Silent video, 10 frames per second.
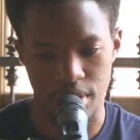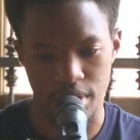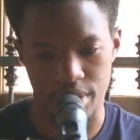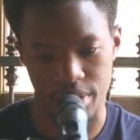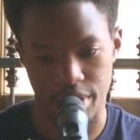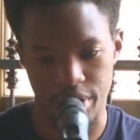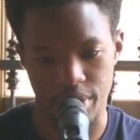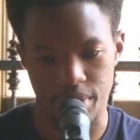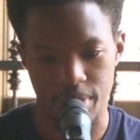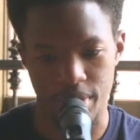Yes, thank
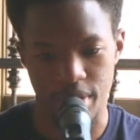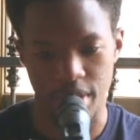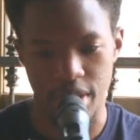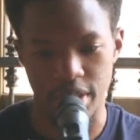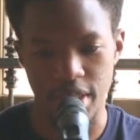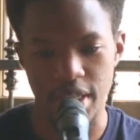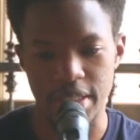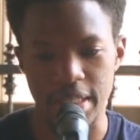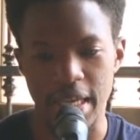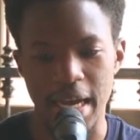you. He
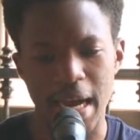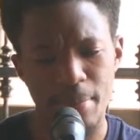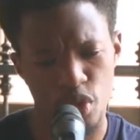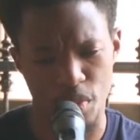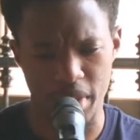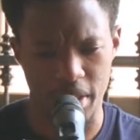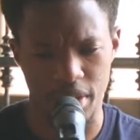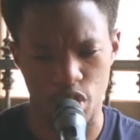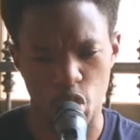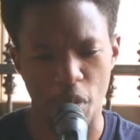says, Come to me.
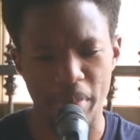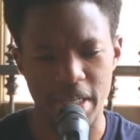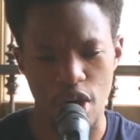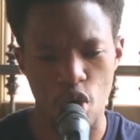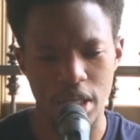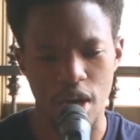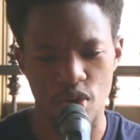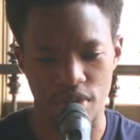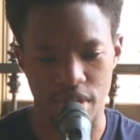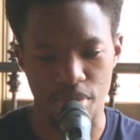So Peter got
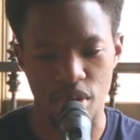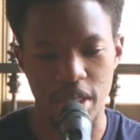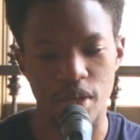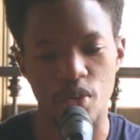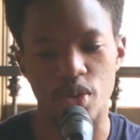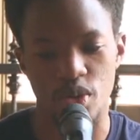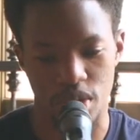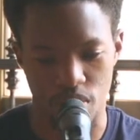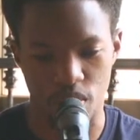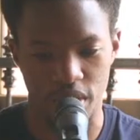out of the boat and walked on
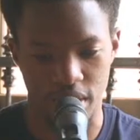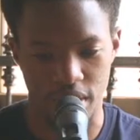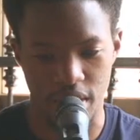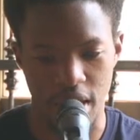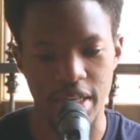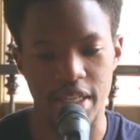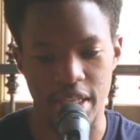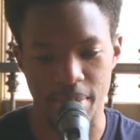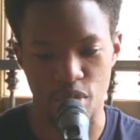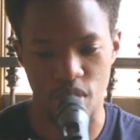the water, and he
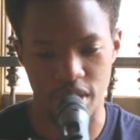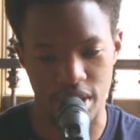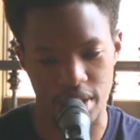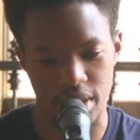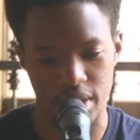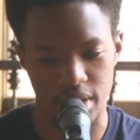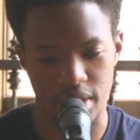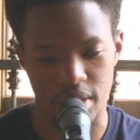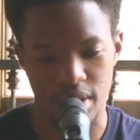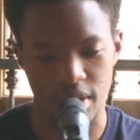came toward Jesus.
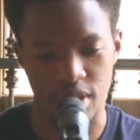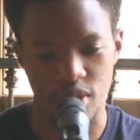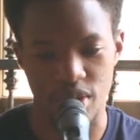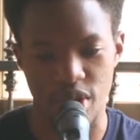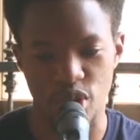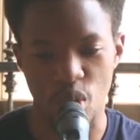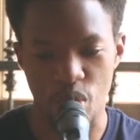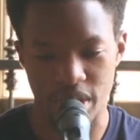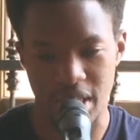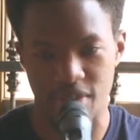So there is
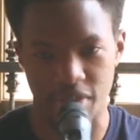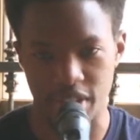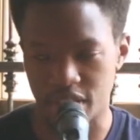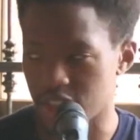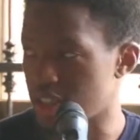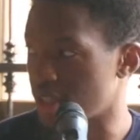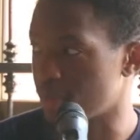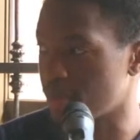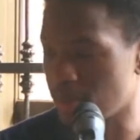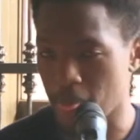always that first step.
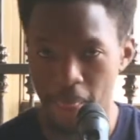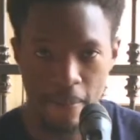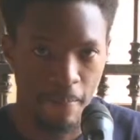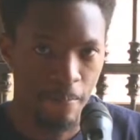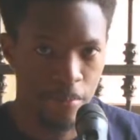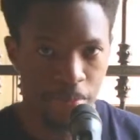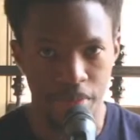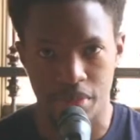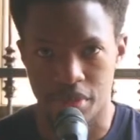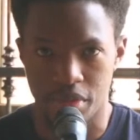
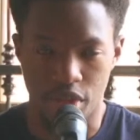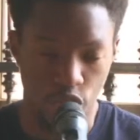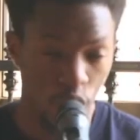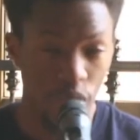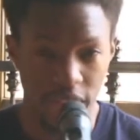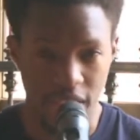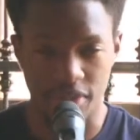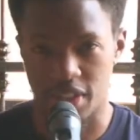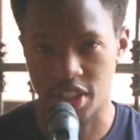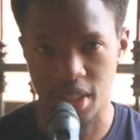There's always that
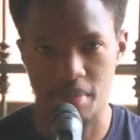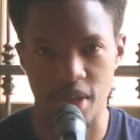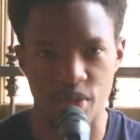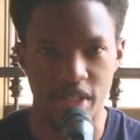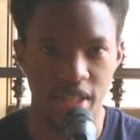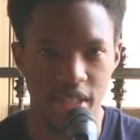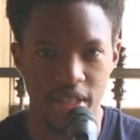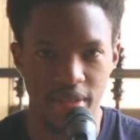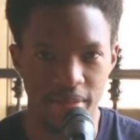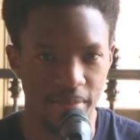first step that we take.
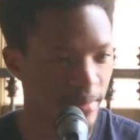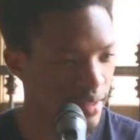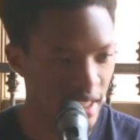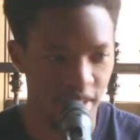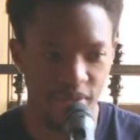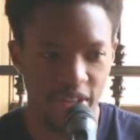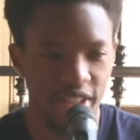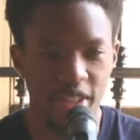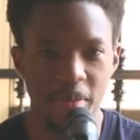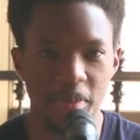That's very
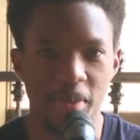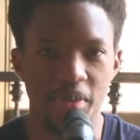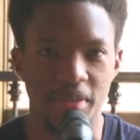simple.